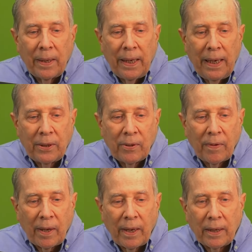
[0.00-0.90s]
each of
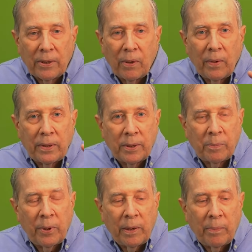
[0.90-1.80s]
the legs, So it's
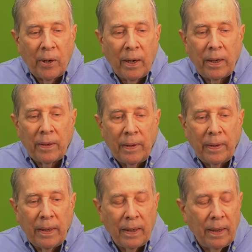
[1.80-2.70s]
pretty broad.
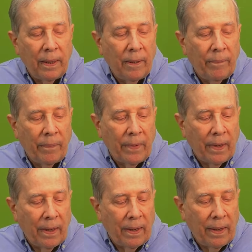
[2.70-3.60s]
Um,
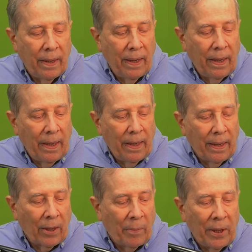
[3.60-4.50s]

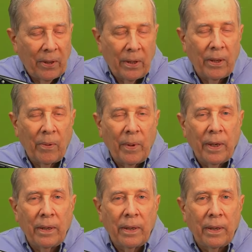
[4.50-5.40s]
it'll be good in the
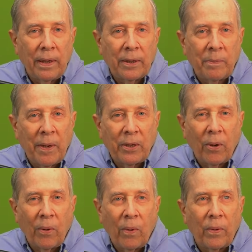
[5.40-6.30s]
wind. It's meant to
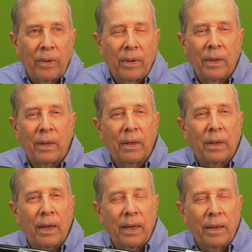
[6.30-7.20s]
hold
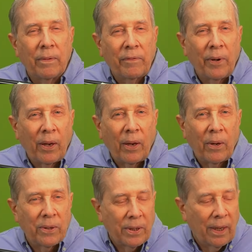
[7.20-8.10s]
like a fairly
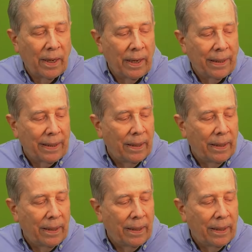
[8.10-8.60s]
large light.